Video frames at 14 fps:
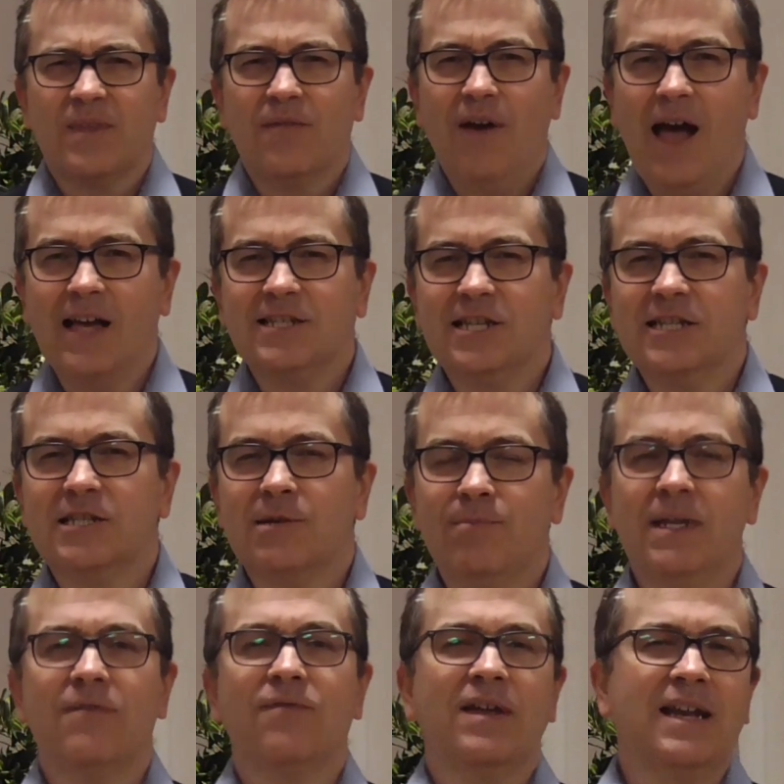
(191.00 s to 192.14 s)
Fasting is a
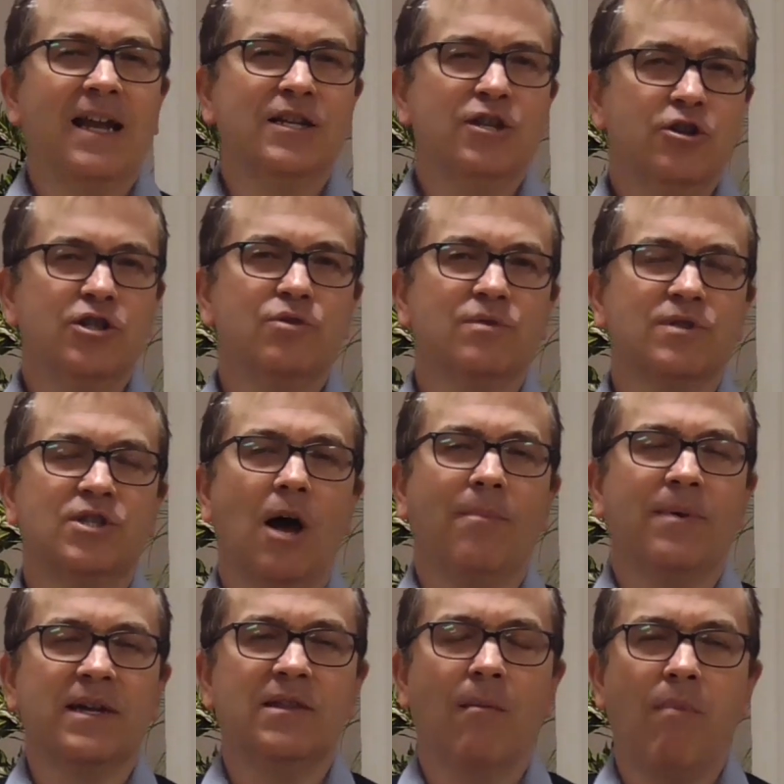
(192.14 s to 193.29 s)
bit of an unusual
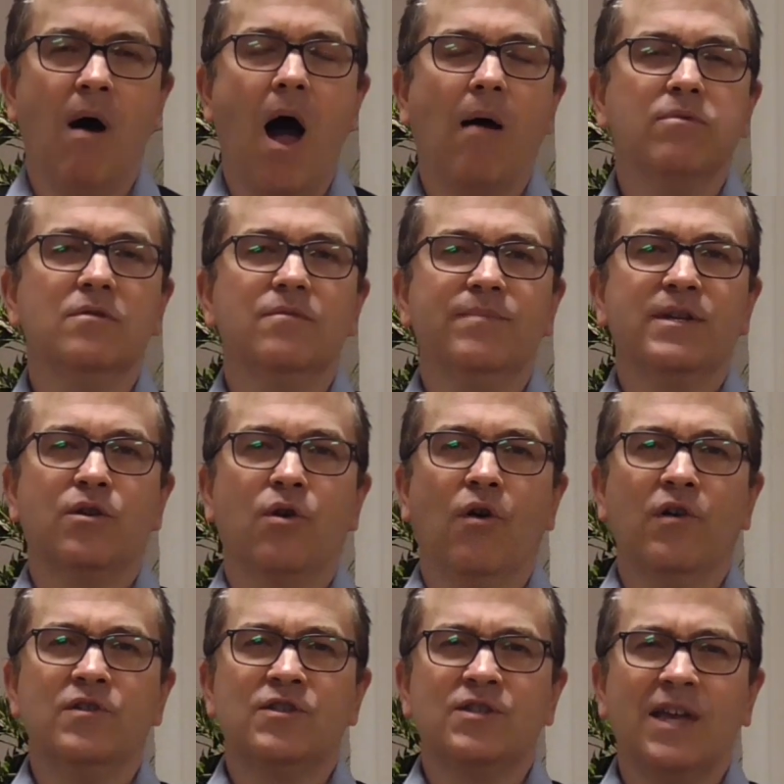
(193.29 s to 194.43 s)
topic in the Bible
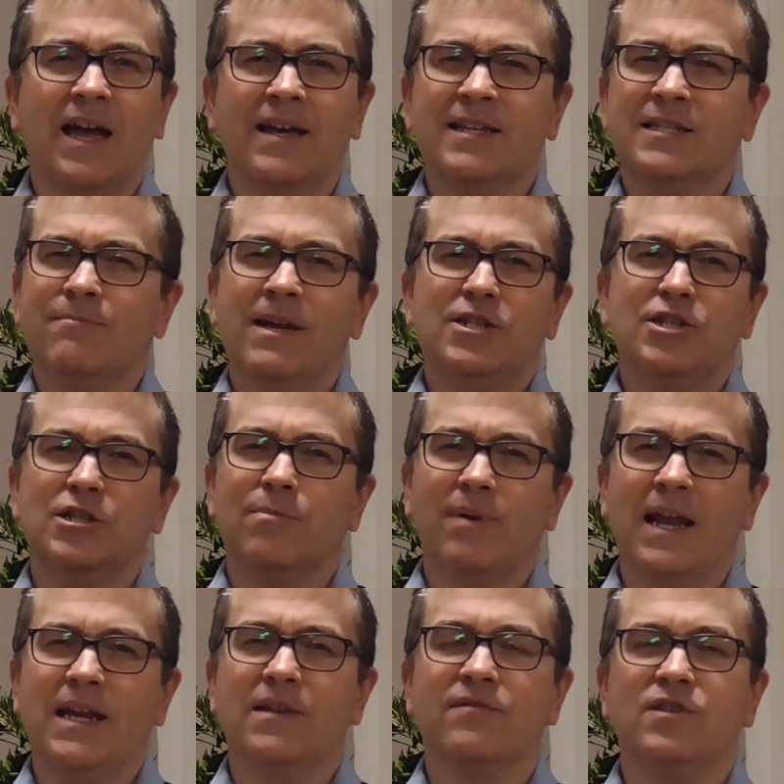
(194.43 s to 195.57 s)
because it's mentioned
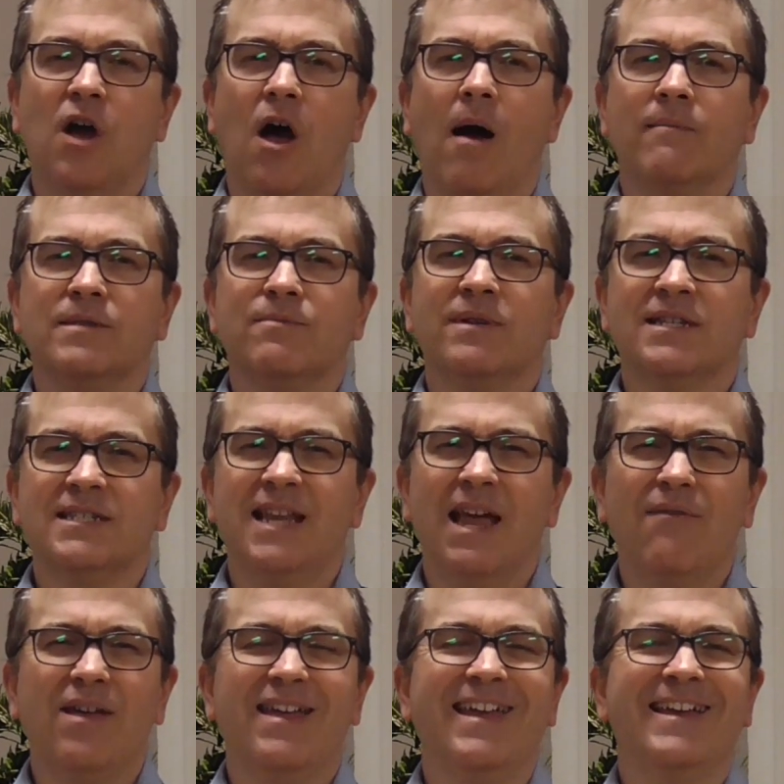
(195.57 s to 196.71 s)
plenty of times, but it's
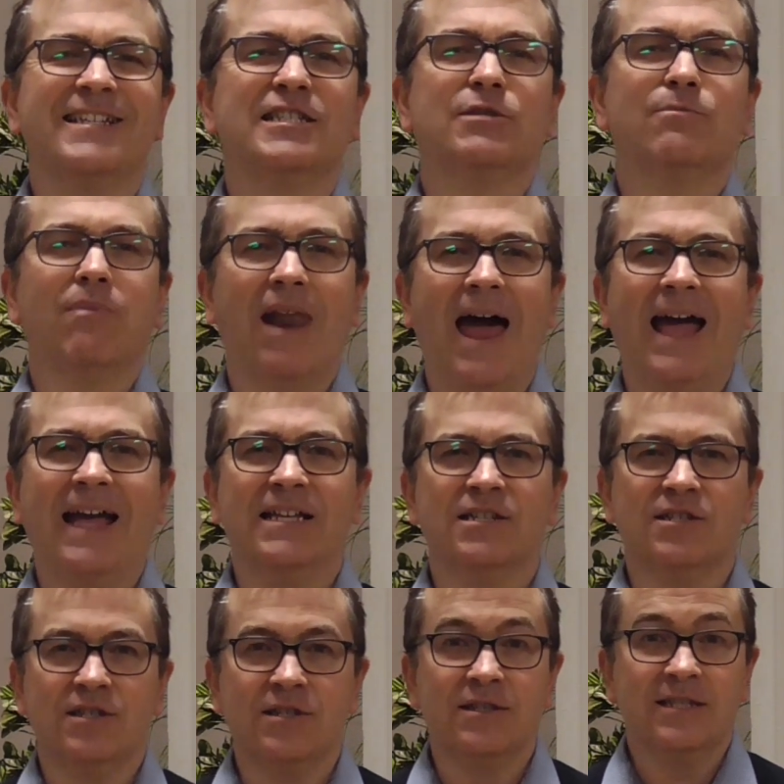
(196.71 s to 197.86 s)
never
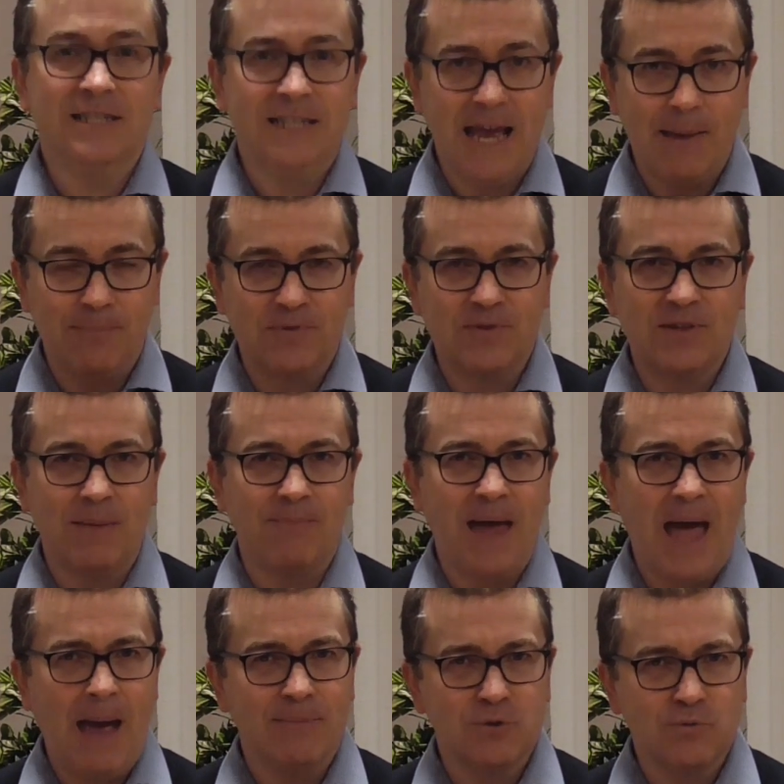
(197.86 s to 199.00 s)
explained to the depths that
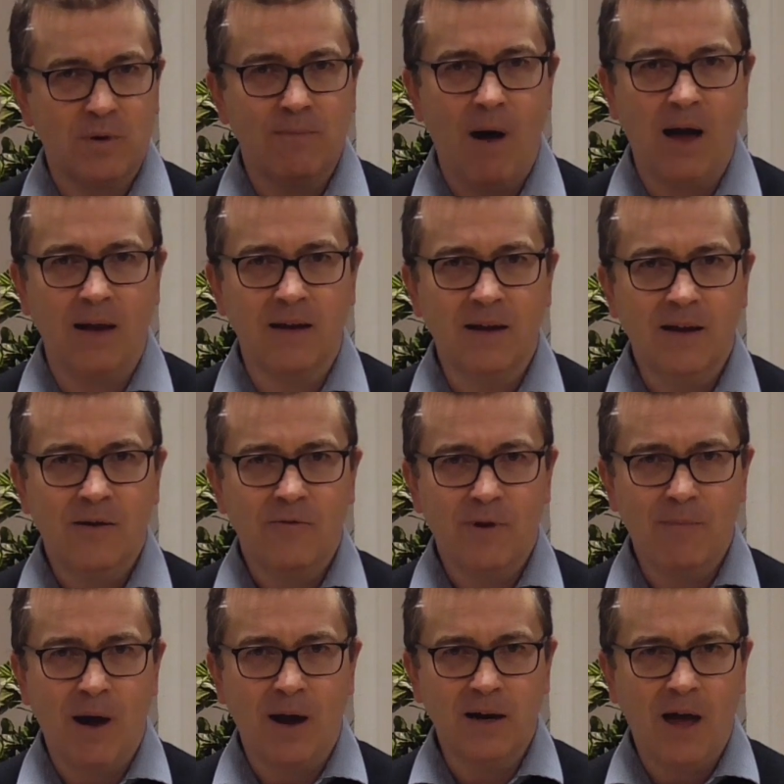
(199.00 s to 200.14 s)
perhaps we might
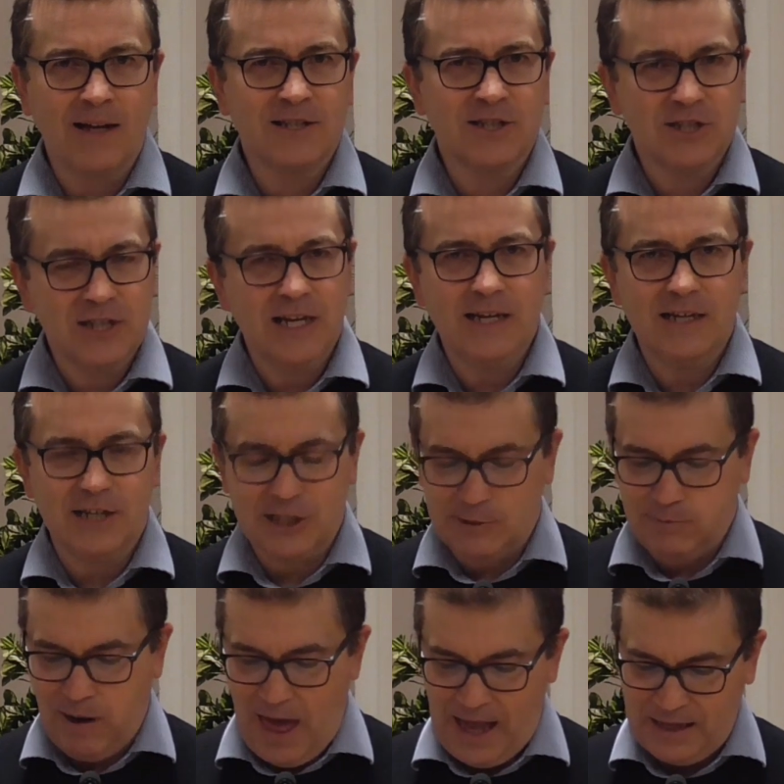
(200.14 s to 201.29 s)
like to see it
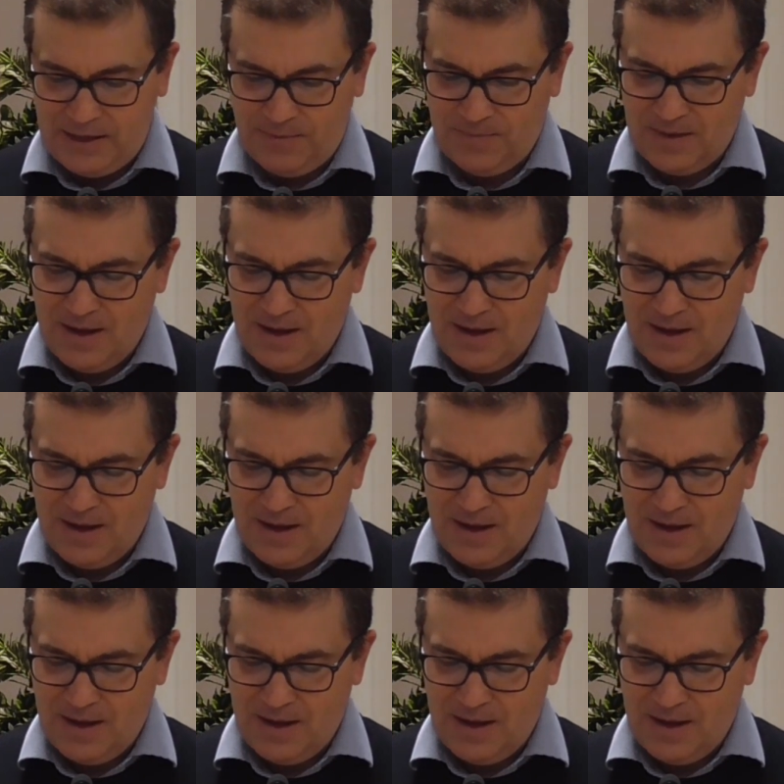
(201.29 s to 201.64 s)
explained.